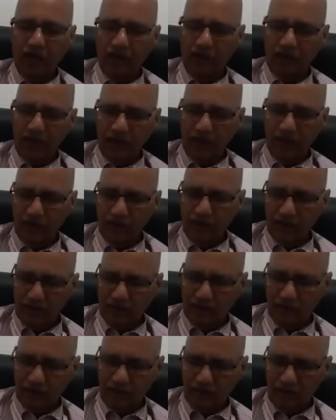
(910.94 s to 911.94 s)
the
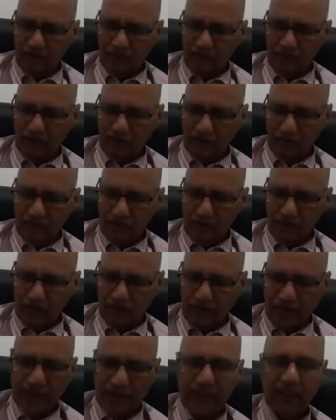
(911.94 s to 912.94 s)

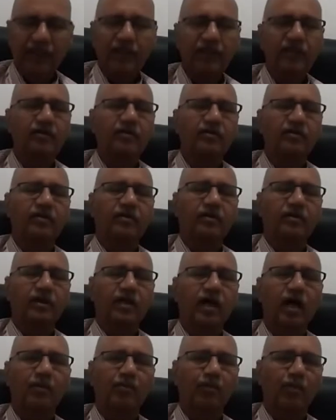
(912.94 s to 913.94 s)
greed
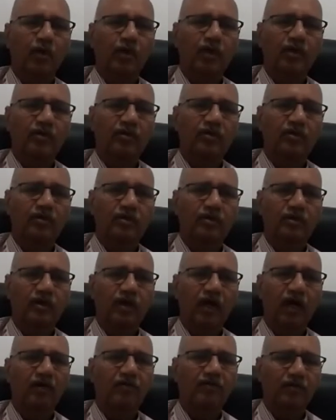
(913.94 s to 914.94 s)
component
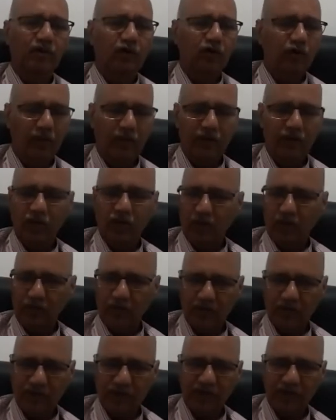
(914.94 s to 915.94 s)
of human thought
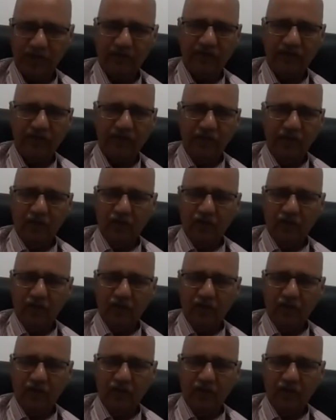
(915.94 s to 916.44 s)
process.